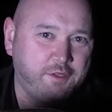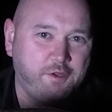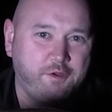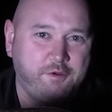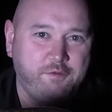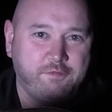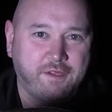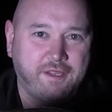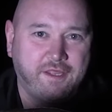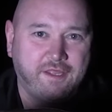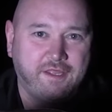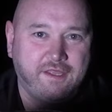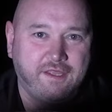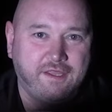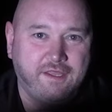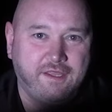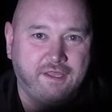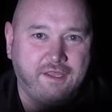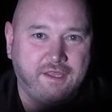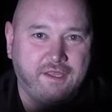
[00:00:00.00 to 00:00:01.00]
Lovely.
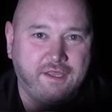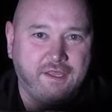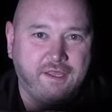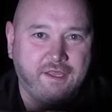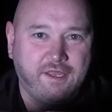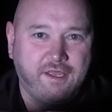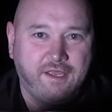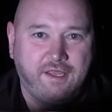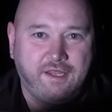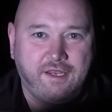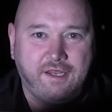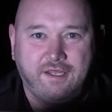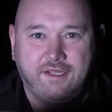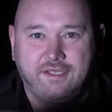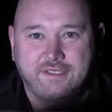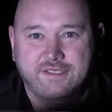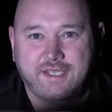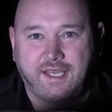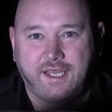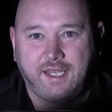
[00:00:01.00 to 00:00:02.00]

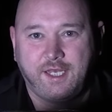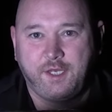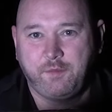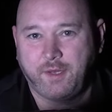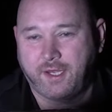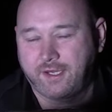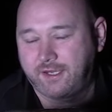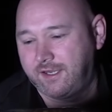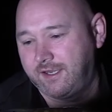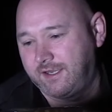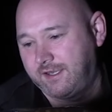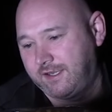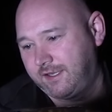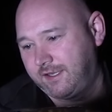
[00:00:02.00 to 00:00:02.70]
Little scaly banger.